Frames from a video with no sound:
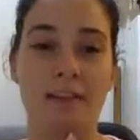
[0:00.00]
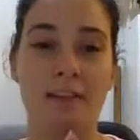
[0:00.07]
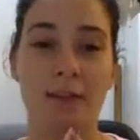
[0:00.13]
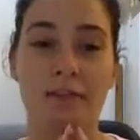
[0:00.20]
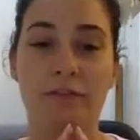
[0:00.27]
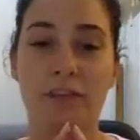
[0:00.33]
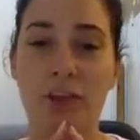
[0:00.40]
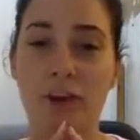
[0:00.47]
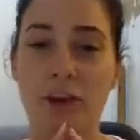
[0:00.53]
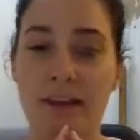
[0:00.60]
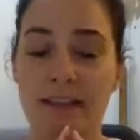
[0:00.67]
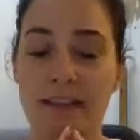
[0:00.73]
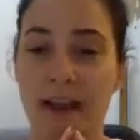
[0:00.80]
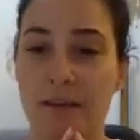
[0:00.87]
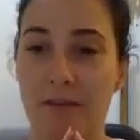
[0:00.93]
So if you
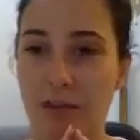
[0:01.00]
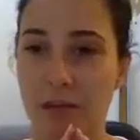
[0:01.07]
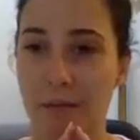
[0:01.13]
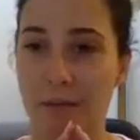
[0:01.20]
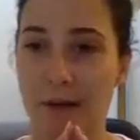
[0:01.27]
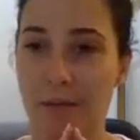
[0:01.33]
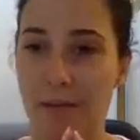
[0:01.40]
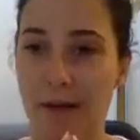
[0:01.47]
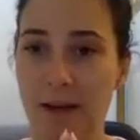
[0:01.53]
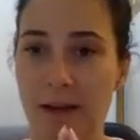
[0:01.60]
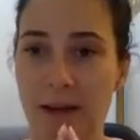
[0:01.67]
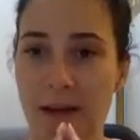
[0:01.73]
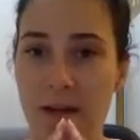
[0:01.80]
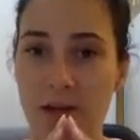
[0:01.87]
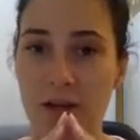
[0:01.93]
guys have on your paper,
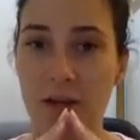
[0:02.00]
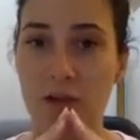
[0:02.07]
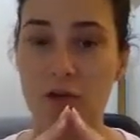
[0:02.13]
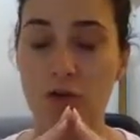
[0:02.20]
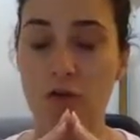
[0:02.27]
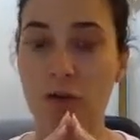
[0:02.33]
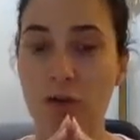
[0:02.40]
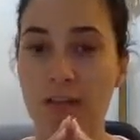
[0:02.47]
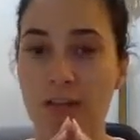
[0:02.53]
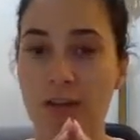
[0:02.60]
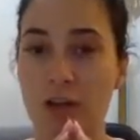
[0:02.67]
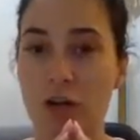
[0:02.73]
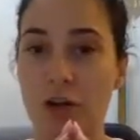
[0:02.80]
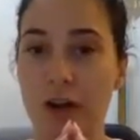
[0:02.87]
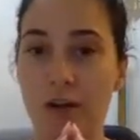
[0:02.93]
can you draw down a
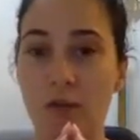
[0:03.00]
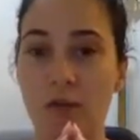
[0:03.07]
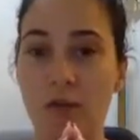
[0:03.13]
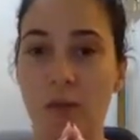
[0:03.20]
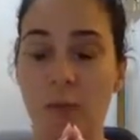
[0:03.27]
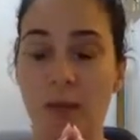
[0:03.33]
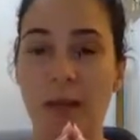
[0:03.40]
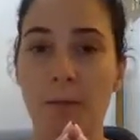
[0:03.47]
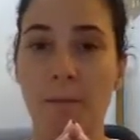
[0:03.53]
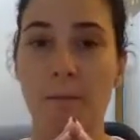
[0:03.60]
triangle for me?